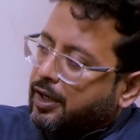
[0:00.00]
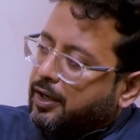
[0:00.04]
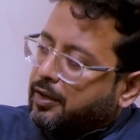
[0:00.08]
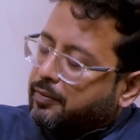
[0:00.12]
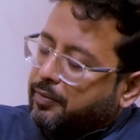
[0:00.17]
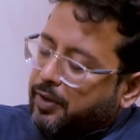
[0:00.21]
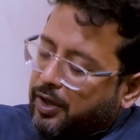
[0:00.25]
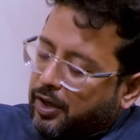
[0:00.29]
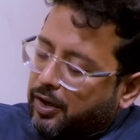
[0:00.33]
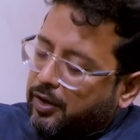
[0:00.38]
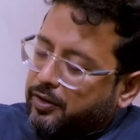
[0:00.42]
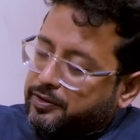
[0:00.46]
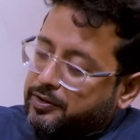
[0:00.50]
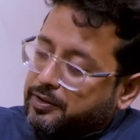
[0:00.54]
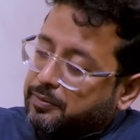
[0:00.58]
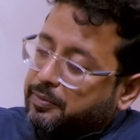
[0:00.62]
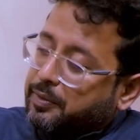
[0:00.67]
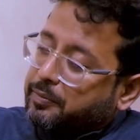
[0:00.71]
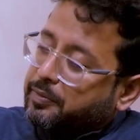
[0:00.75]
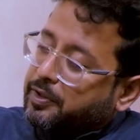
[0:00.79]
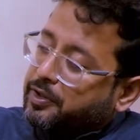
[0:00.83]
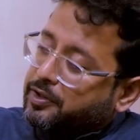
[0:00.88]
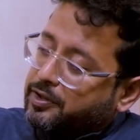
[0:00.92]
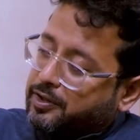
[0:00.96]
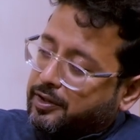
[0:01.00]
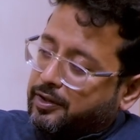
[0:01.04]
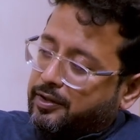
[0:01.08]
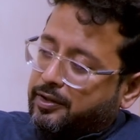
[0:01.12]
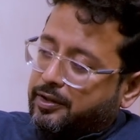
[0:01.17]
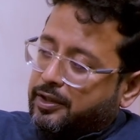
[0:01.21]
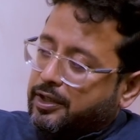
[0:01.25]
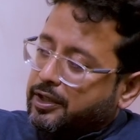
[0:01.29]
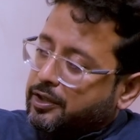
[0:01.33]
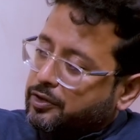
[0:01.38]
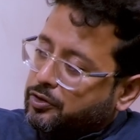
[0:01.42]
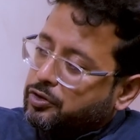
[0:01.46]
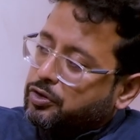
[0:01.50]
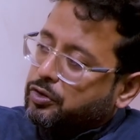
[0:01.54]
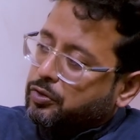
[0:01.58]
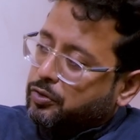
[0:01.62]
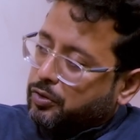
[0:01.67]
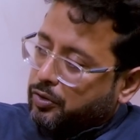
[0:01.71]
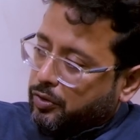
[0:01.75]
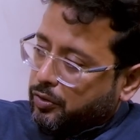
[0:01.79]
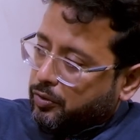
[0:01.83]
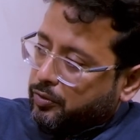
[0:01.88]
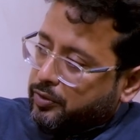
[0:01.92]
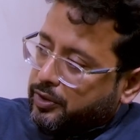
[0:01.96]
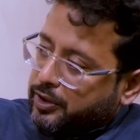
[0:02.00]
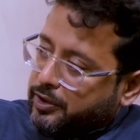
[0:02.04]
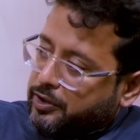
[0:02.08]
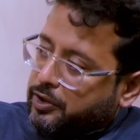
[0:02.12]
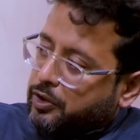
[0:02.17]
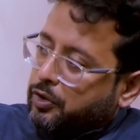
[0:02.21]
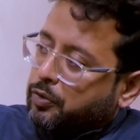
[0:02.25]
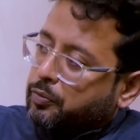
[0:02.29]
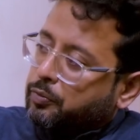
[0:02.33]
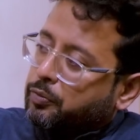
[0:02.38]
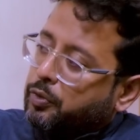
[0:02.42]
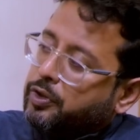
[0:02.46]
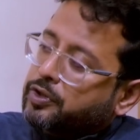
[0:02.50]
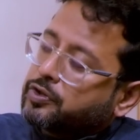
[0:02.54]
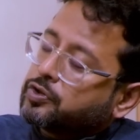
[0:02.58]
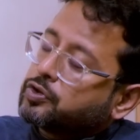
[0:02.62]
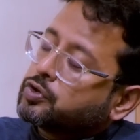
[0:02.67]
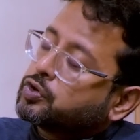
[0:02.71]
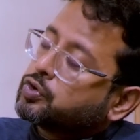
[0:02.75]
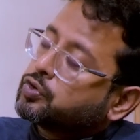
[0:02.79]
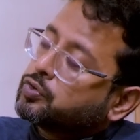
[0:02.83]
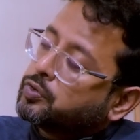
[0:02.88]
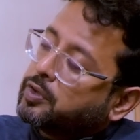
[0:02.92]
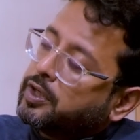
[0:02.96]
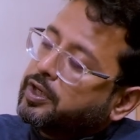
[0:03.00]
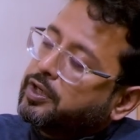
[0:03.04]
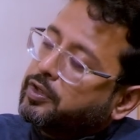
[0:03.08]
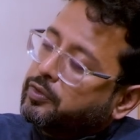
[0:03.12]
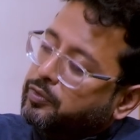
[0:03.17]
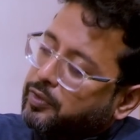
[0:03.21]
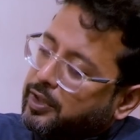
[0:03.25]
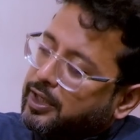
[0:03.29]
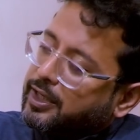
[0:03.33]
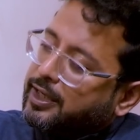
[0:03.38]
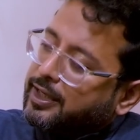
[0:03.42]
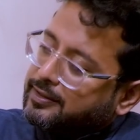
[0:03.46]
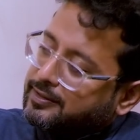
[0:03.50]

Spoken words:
because the publisher need to know that your book is truly unique.